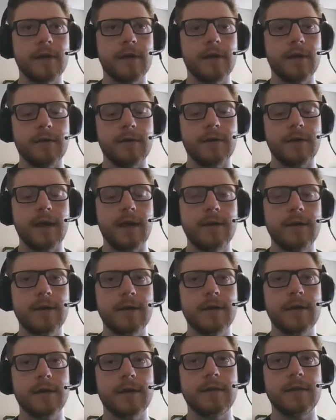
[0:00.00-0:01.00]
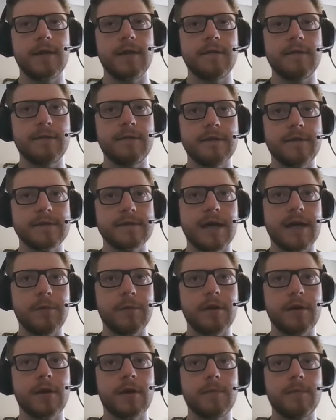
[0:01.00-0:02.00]
Okay, this is the first time
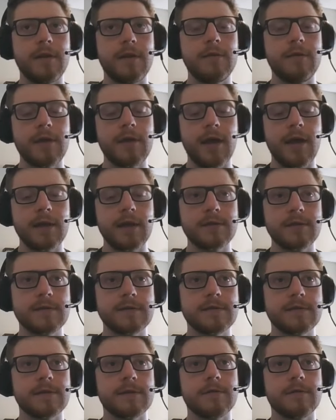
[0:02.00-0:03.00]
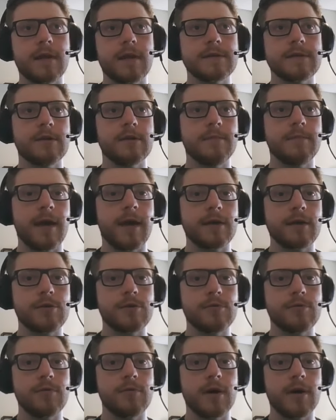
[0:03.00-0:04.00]
we're going to be doing that. So let's go back
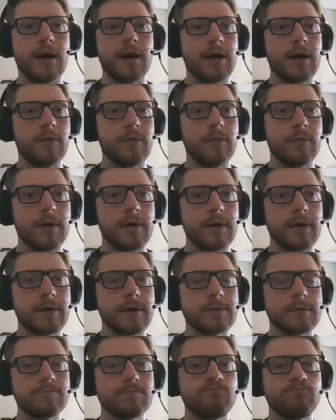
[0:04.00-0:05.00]
to our